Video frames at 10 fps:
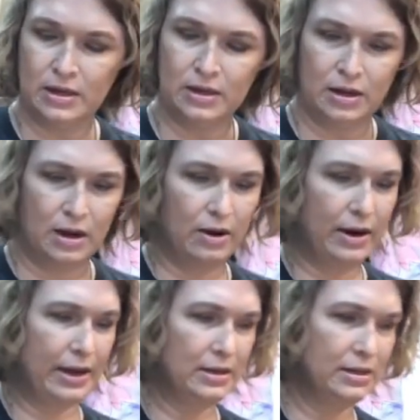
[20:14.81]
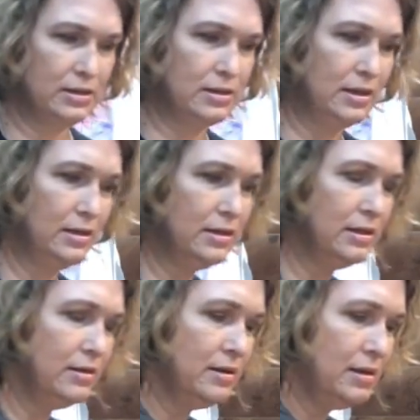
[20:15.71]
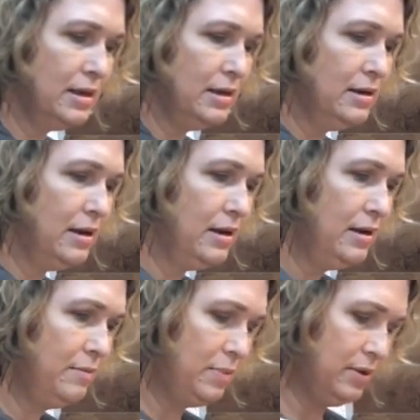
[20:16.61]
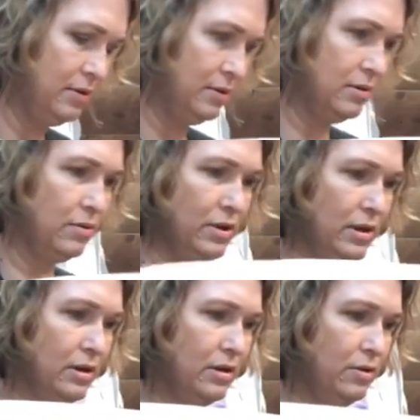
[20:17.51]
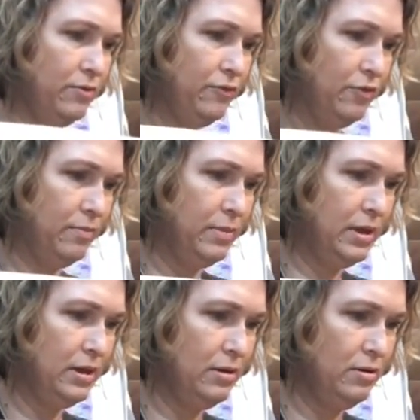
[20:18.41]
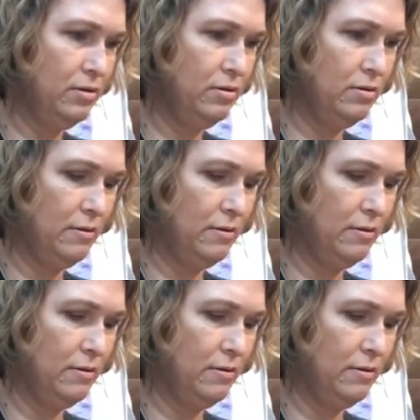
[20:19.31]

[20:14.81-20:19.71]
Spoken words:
All right, let's see. Let's get this heated up so we can go from here.